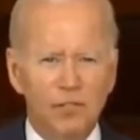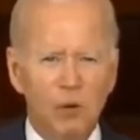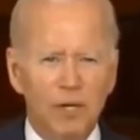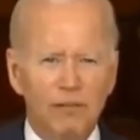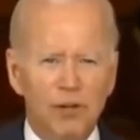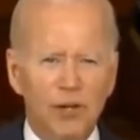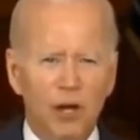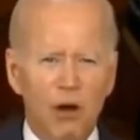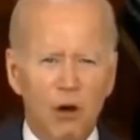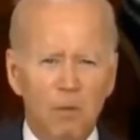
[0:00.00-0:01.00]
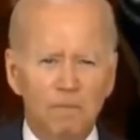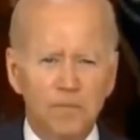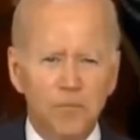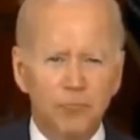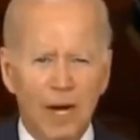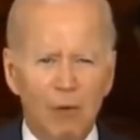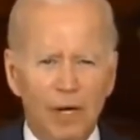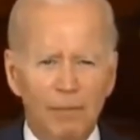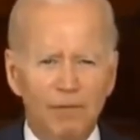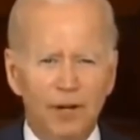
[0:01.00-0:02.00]
so many of you at home, I
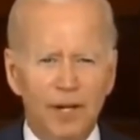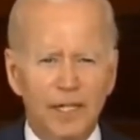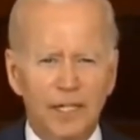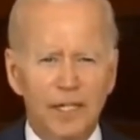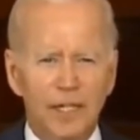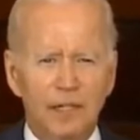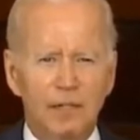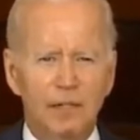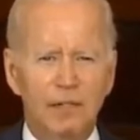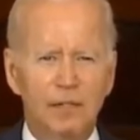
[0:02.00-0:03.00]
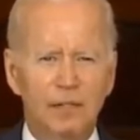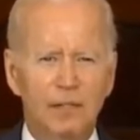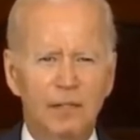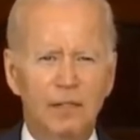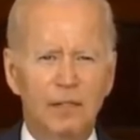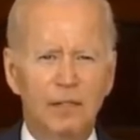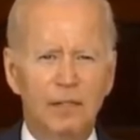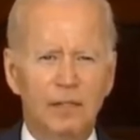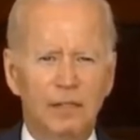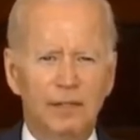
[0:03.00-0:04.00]
want to be very clear.
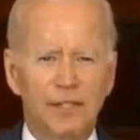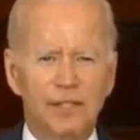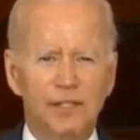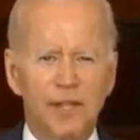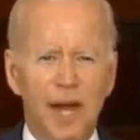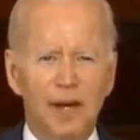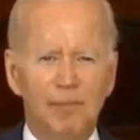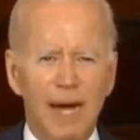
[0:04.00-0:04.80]
This is not